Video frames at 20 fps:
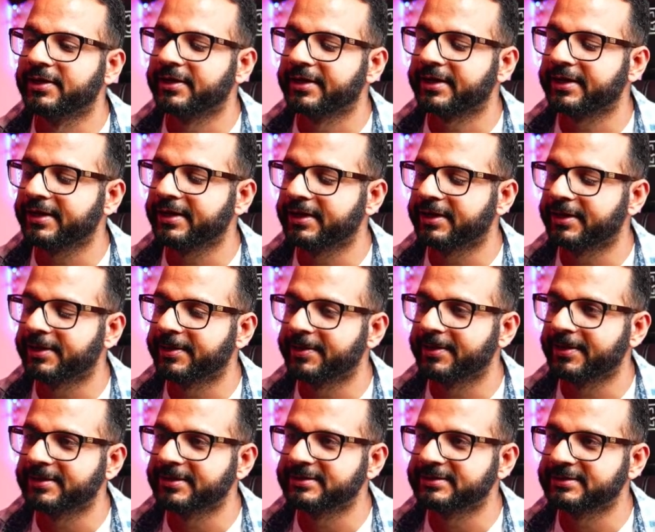Okay,
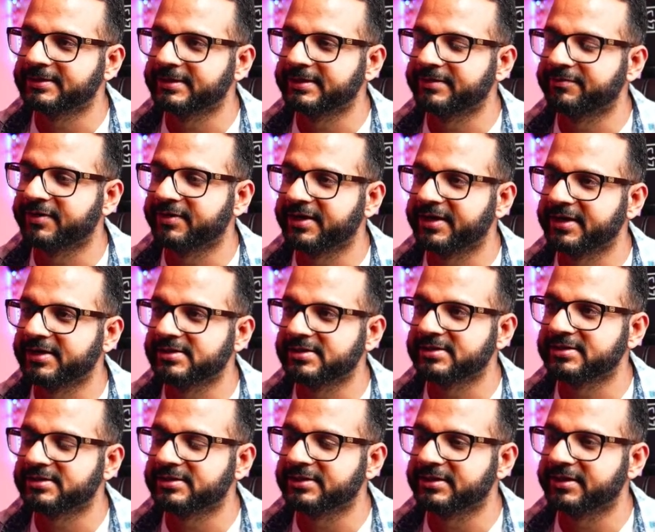let's see what
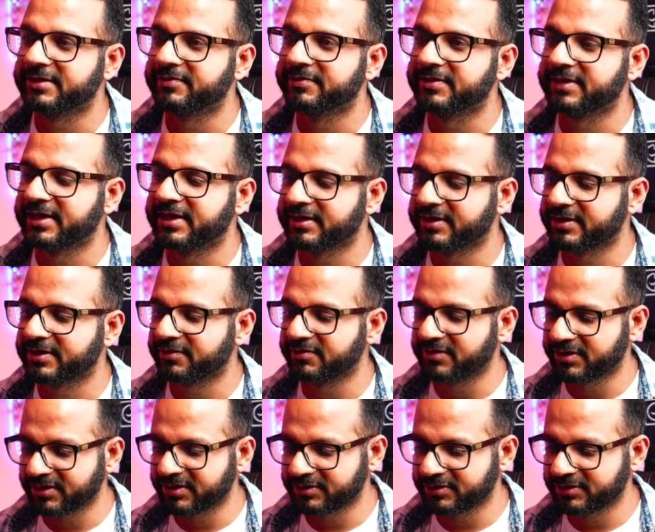else we can cover.